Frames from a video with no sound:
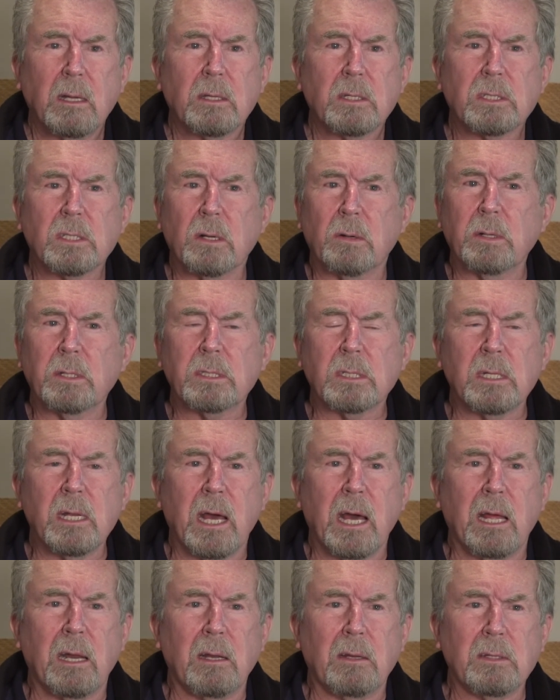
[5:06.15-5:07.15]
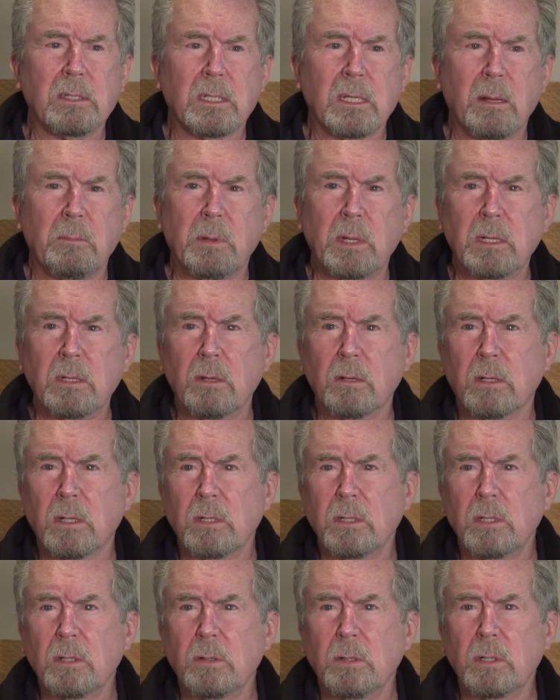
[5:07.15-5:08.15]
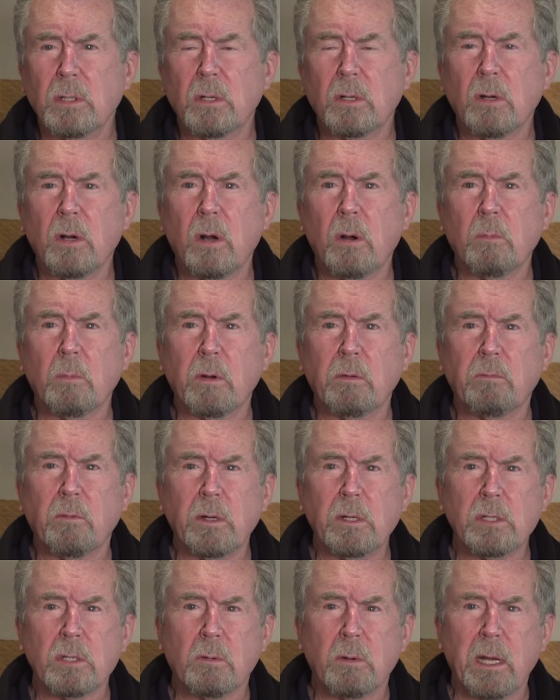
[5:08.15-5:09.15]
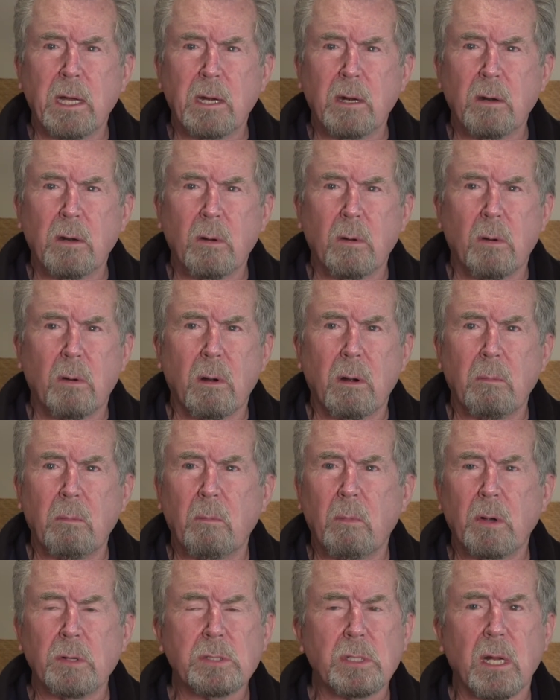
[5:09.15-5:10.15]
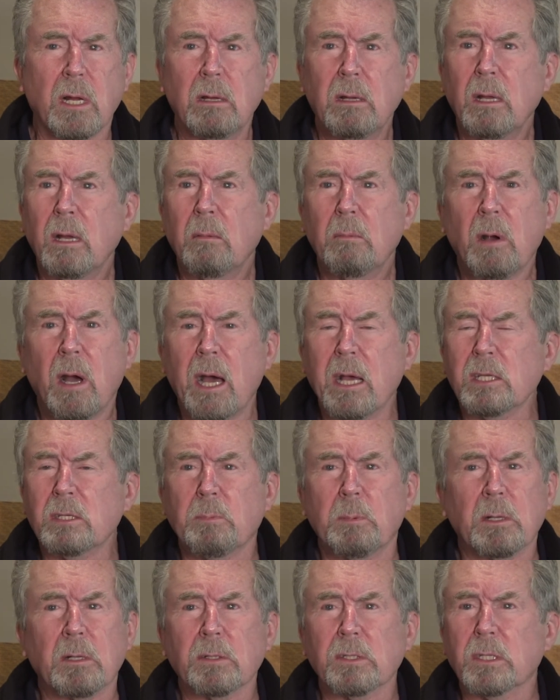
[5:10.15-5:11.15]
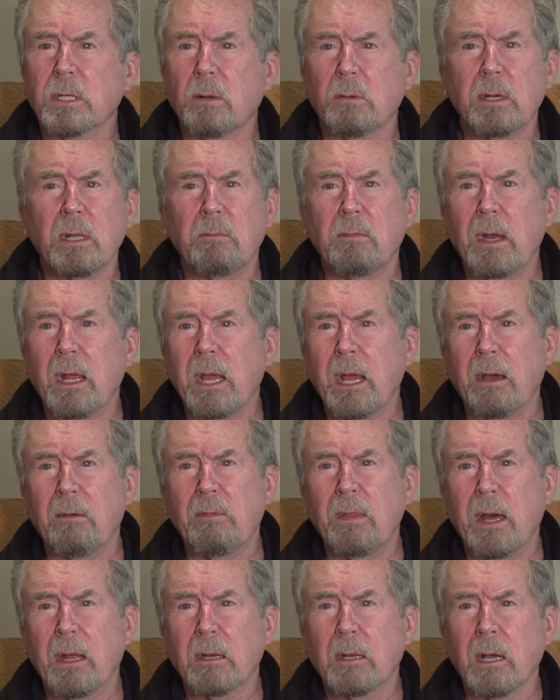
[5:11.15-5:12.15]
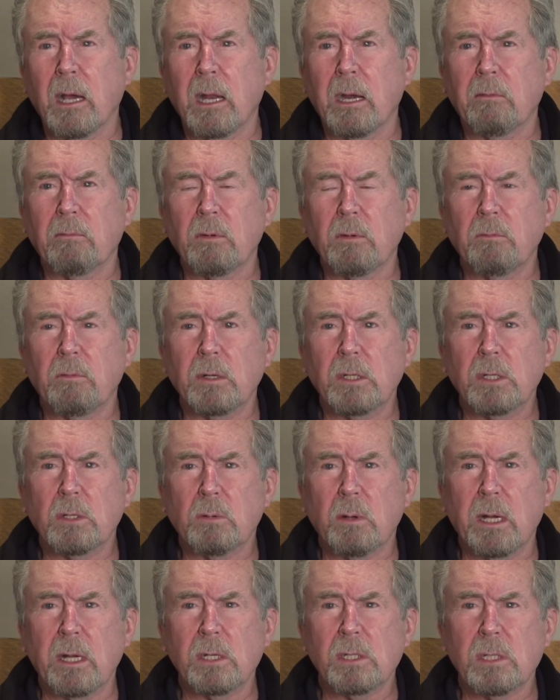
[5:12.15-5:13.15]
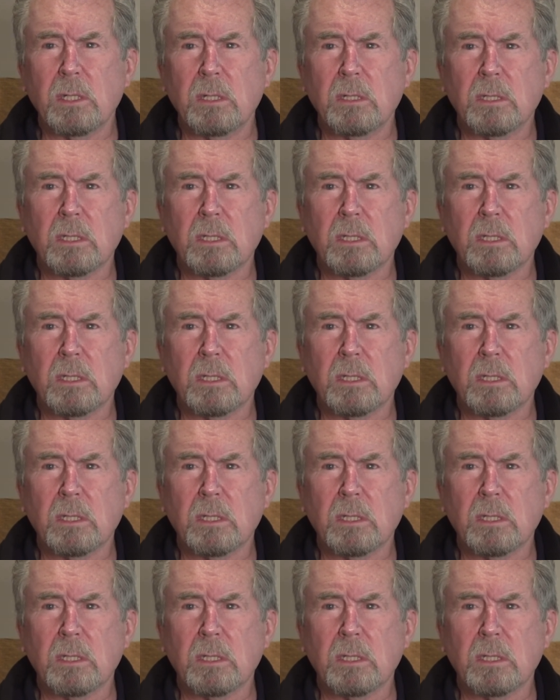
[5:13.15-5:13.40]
So it's not something you can do in your home refrigerator, or most hospitals don't even have that kind of refrigeration.